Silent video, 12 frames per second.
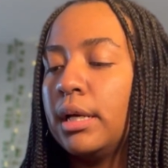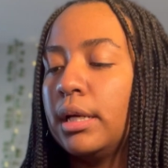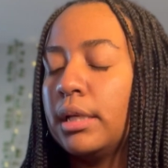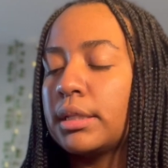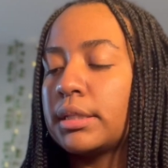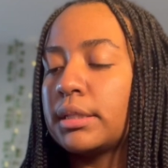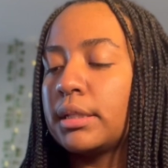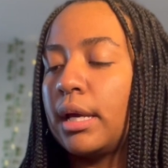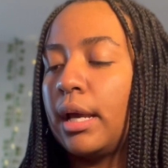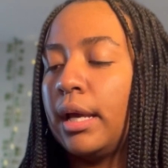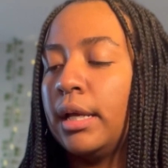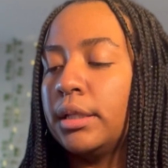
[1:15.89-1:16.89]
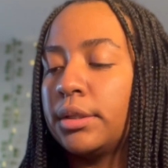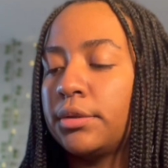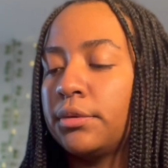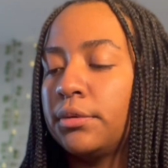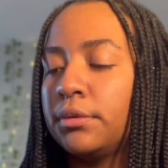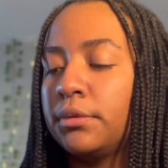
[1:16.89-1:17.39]
It's 8
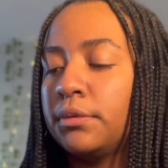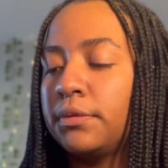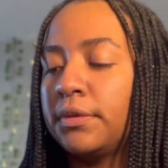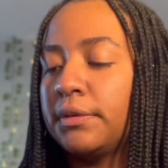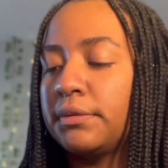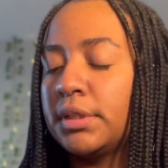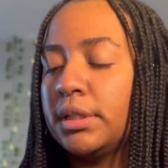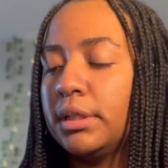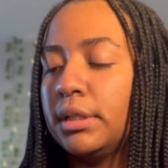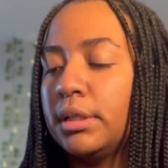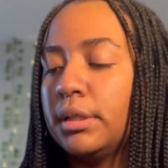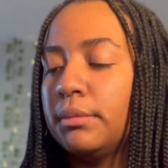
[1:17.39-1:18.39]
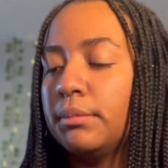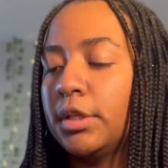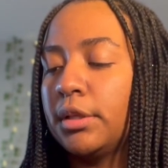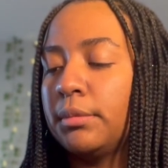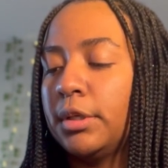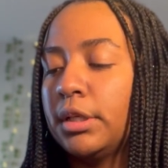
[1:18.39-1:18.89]
through 15
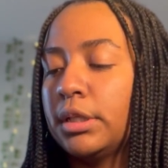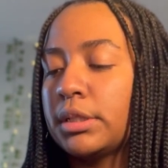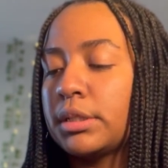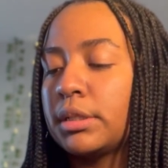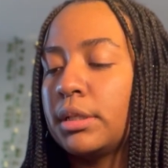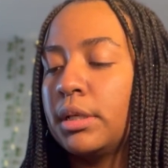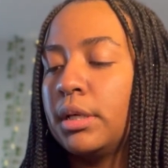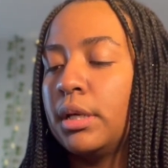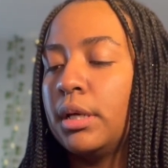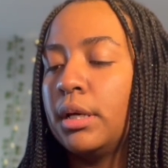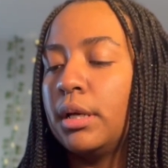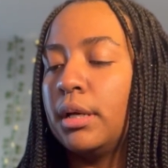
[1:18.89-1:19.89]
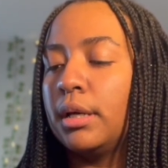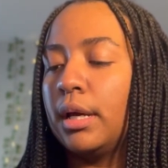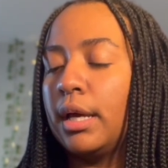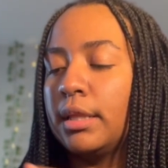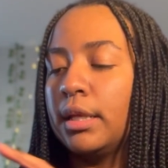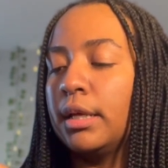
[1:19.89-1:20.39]
millimeters,
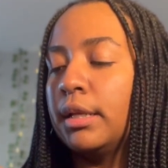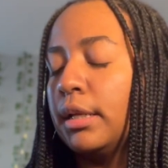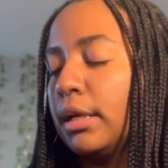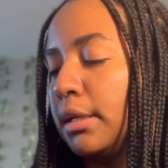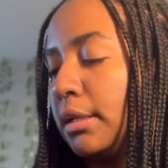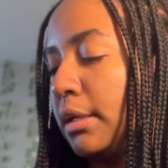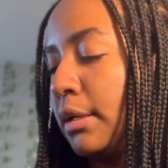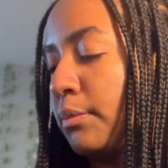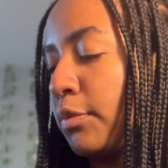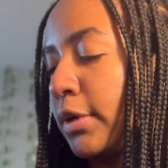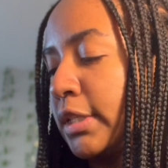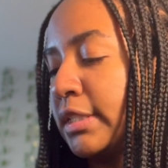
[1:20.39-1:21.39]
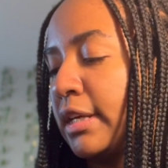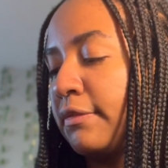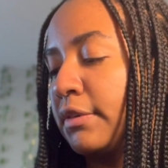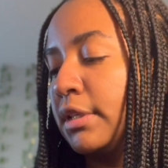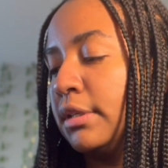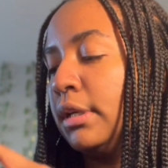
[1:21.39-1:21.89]
and then in
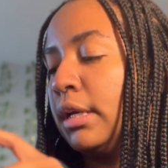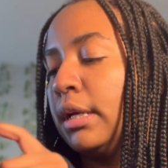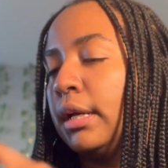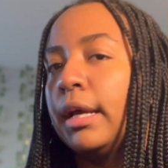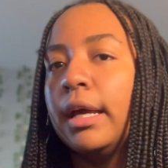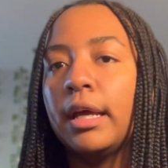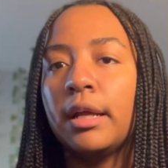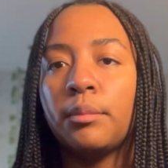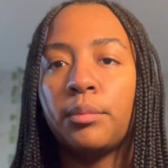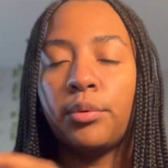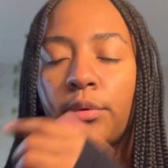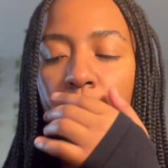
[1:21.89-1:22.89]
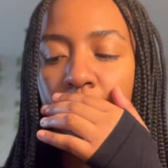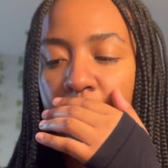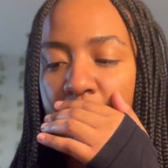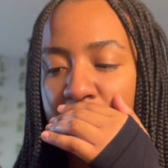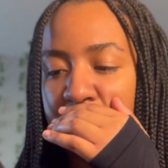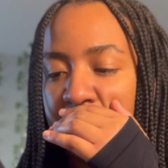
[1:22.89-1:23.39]
0.7 and
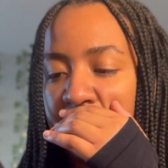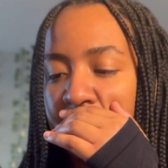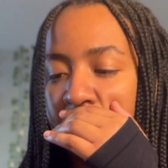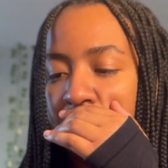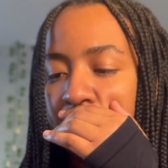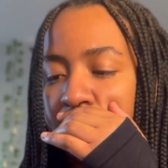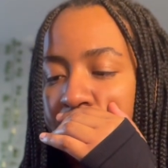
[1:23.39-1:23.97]
0.15.